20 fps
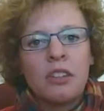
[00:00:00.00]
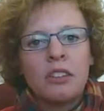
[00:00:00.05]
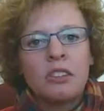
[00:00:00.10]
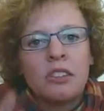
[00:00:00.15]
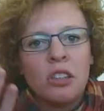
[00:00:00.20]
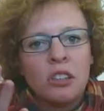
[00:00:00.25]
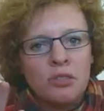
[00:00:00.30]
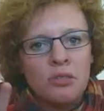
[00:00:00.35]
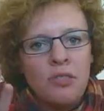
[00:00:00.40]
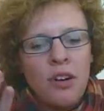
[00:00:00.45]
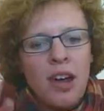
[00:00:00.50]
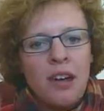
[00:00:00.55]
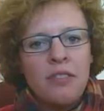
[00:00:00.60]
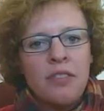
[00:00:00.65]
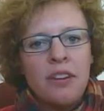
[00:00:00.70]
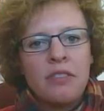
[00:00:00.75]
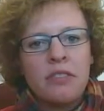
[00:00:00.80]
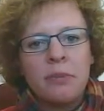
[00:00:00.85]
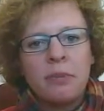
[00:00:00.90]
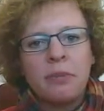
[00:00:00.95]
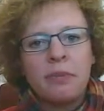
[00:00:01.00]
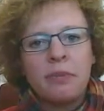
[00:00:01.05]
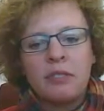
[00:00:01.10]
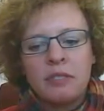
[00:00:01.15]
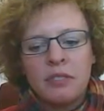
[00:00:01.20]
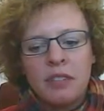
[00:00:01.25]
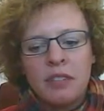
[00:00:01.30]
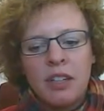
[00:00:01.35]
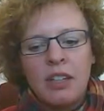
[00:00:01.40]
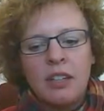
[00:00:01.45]
So there's 5 of them.
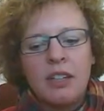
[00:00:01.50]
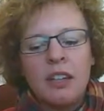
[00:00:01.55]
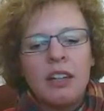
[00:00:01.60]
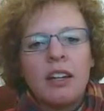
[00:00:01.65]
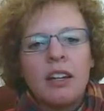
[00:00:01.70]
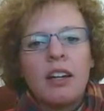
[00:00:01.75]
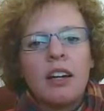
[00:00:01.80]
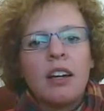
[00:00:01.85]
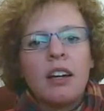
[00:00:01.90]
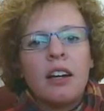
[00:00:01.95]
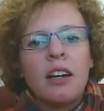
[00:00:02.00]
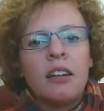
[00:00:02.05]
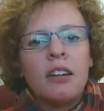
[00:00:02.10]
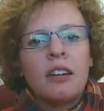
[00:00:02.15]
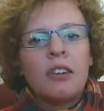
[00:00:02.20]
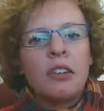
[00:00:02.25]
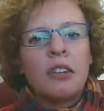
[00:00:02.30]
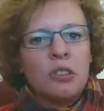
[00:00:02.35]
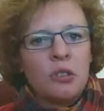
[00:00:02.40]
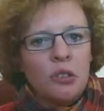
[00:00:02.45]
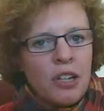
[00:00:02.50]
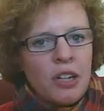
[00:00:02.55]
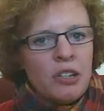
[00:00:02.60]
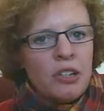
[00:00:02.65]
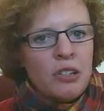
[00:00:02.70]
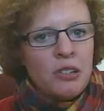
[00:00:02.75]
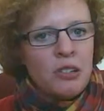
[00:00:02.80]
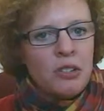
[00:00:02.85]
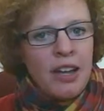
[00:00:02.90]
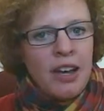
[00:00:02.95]
Okay. The trend
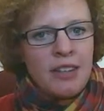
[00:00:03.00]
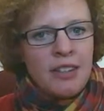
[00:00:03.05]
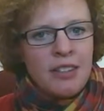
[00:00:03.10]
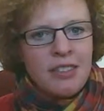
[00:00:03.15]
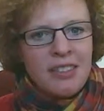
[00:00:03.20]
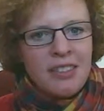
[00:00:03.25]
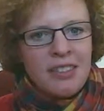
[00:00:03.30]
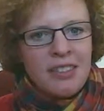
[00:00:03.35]
you get,